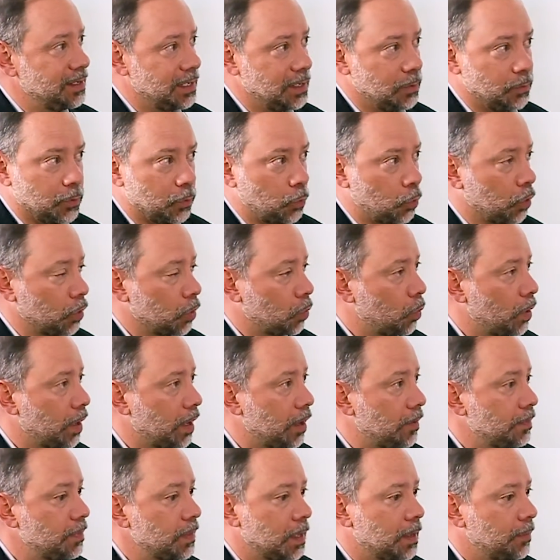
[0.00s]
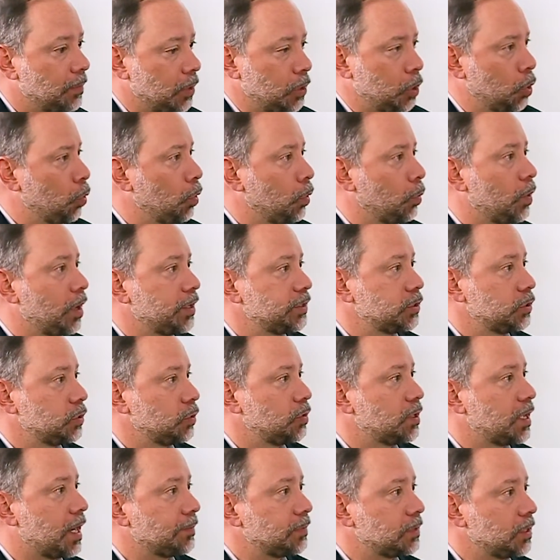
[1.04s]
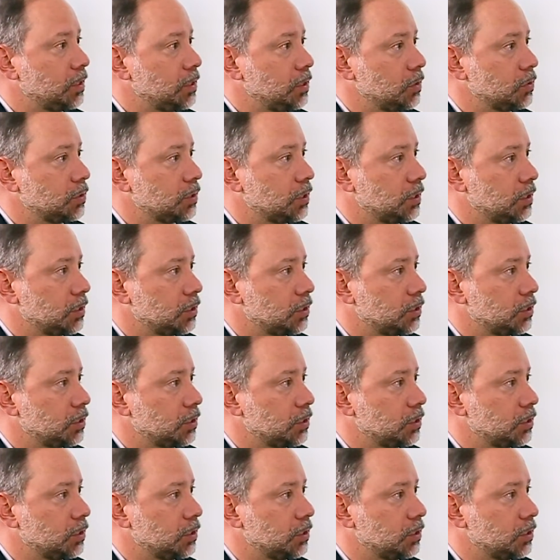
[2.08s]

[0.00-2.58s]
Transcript: It would work well, but no one wants to adopt and use it.